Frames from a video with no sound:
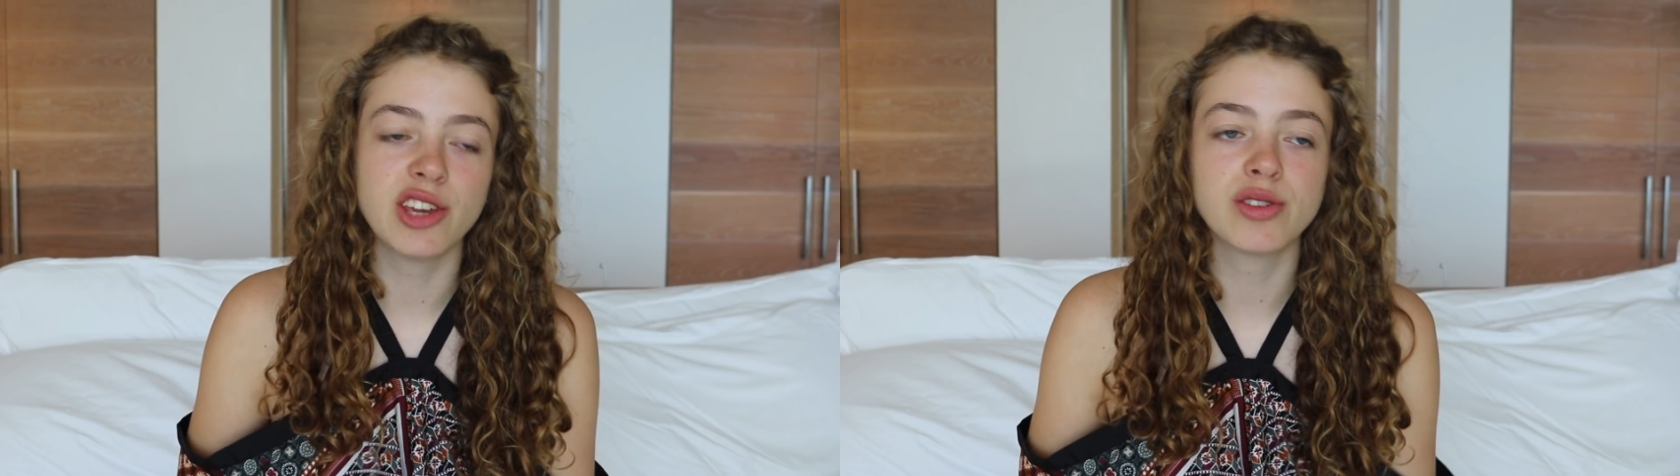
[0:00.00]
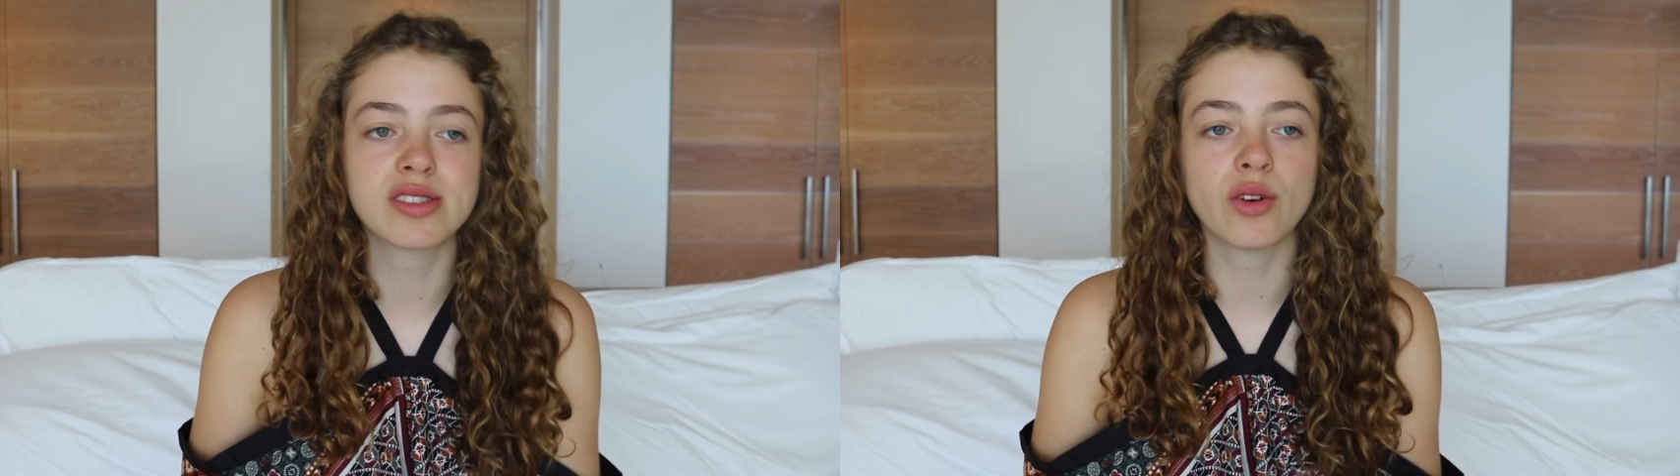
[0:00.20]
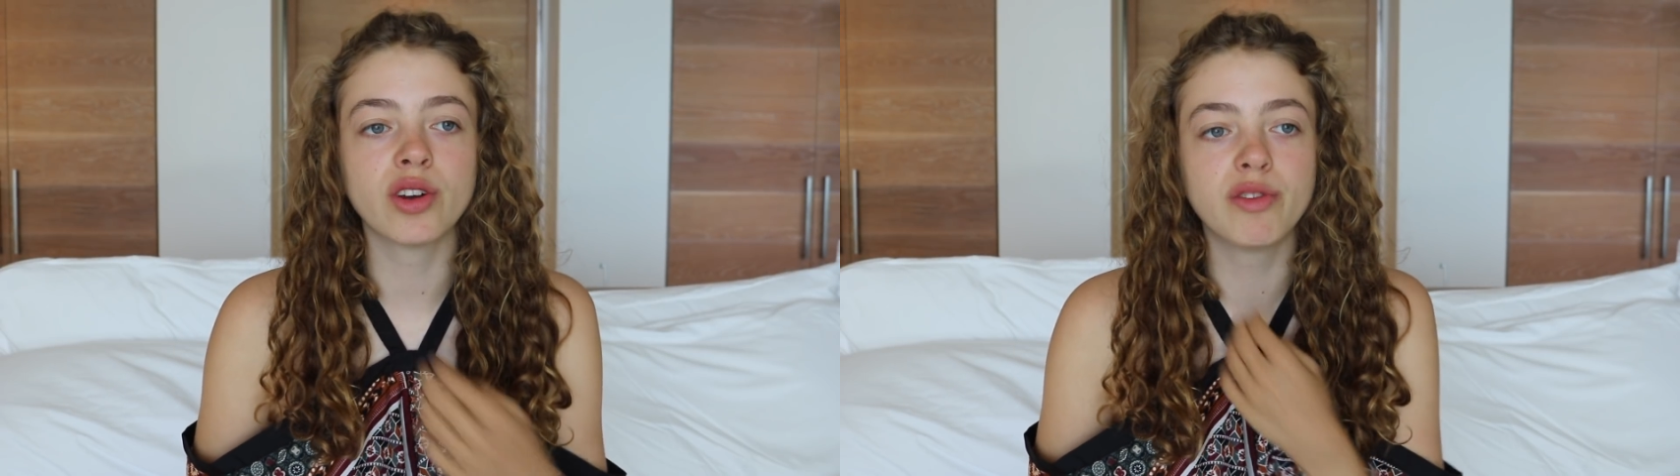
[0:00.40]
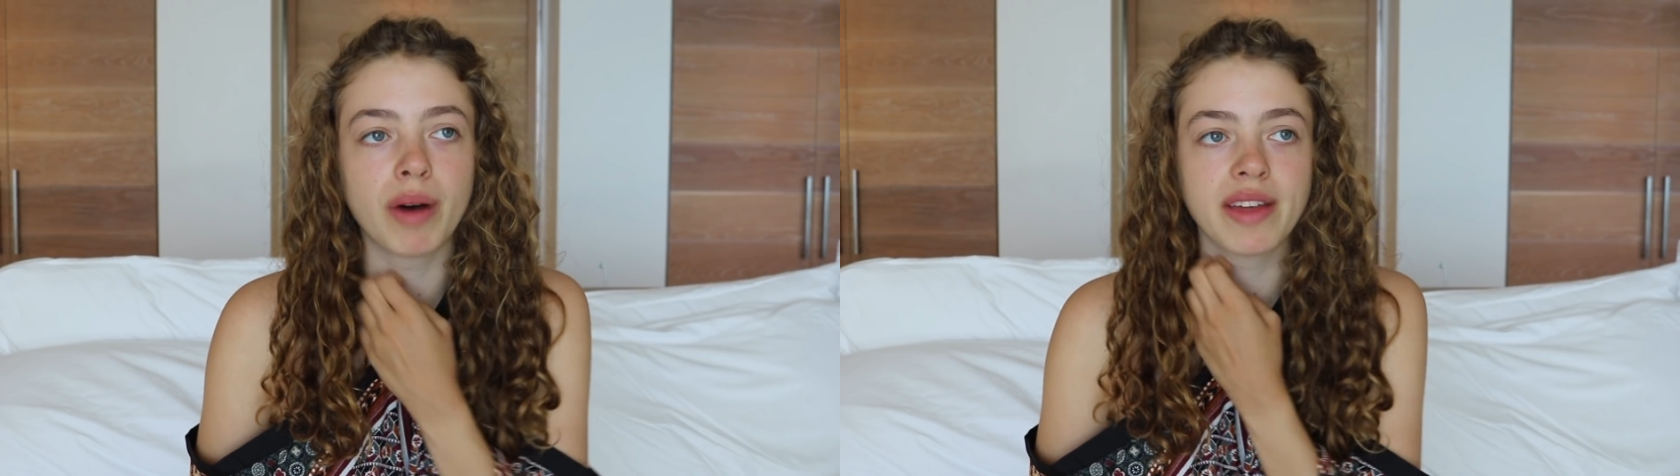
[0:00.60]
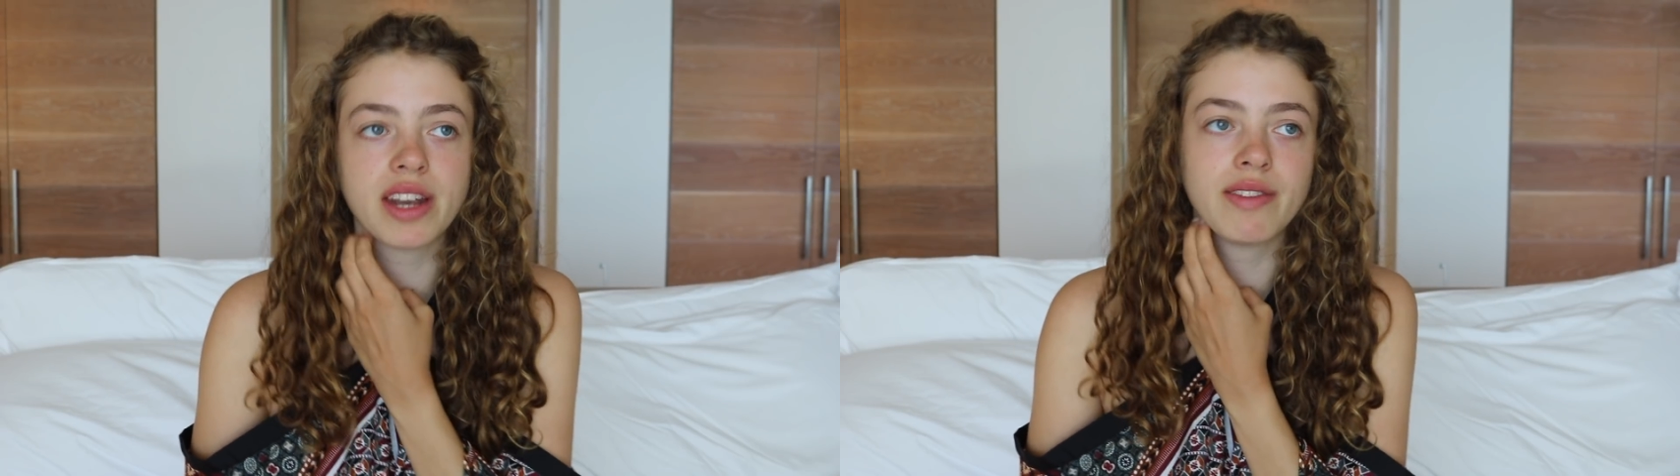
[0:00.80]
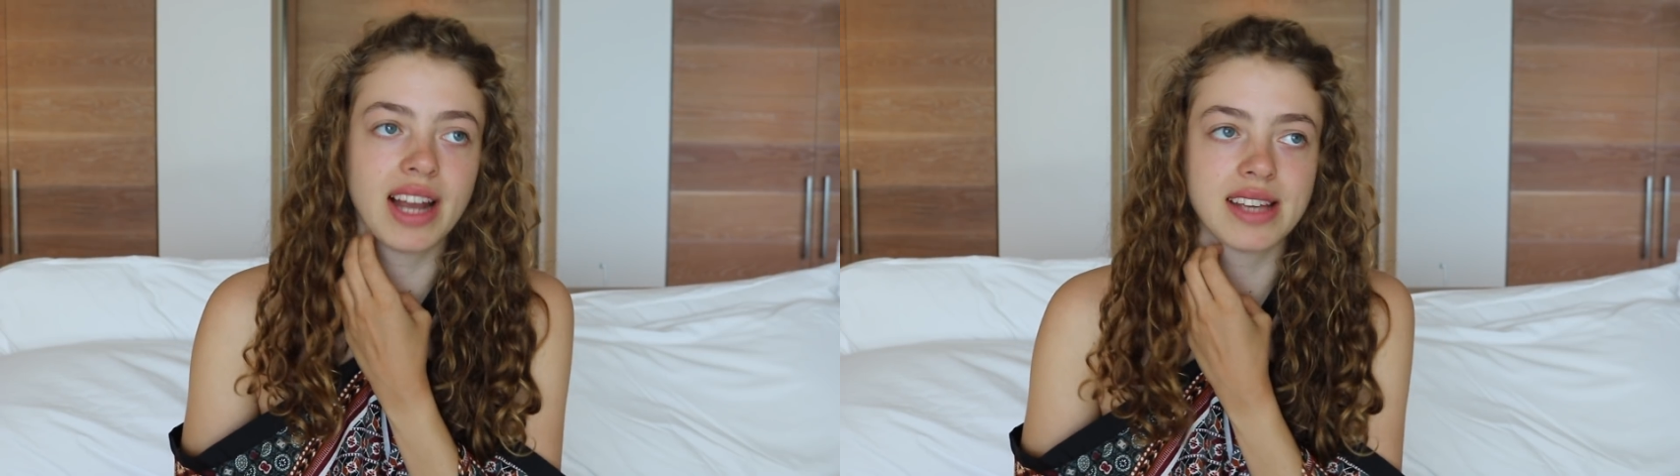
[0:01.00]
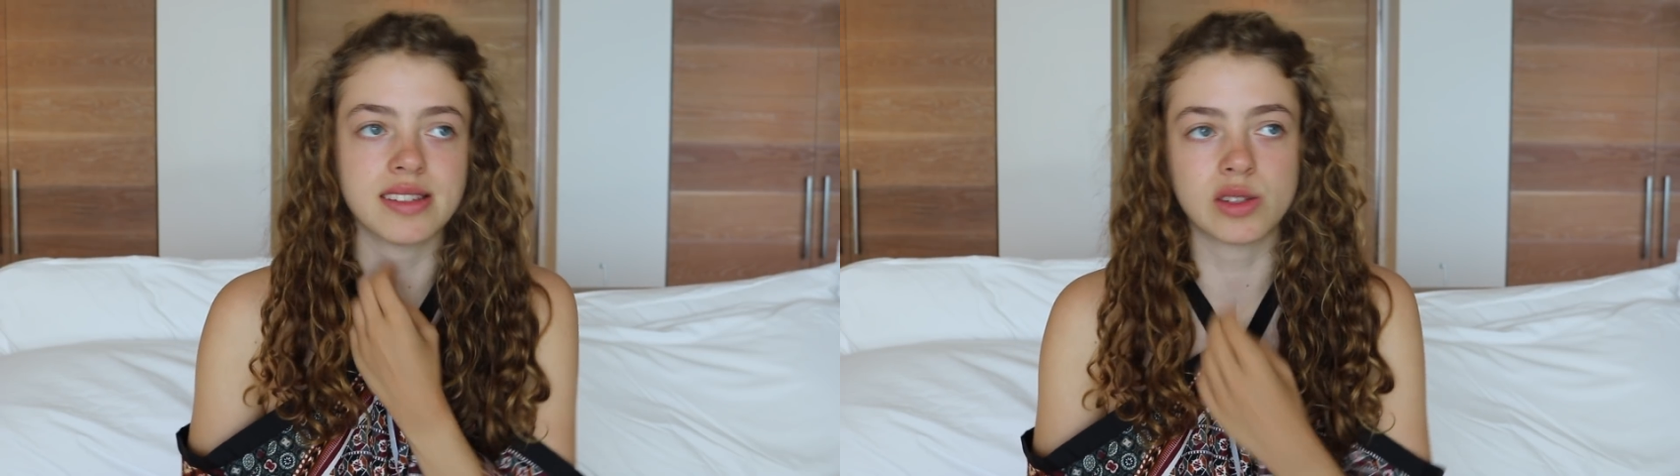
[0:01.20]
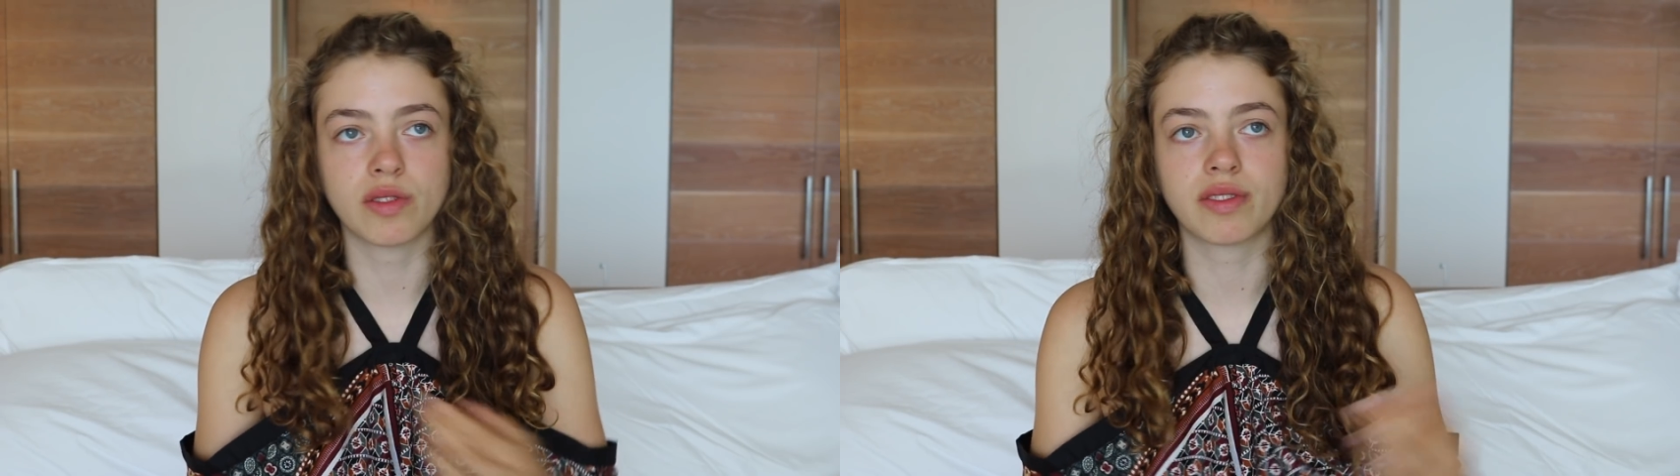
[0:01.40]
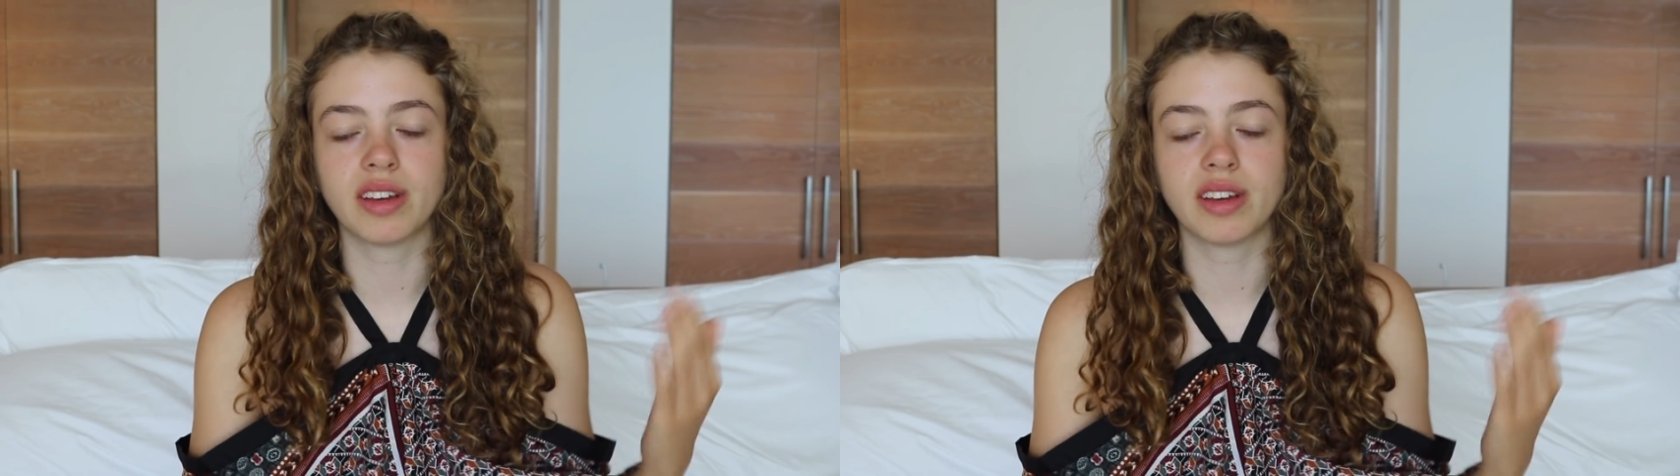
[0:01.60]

you sort of, by the end of a lesson, sort of,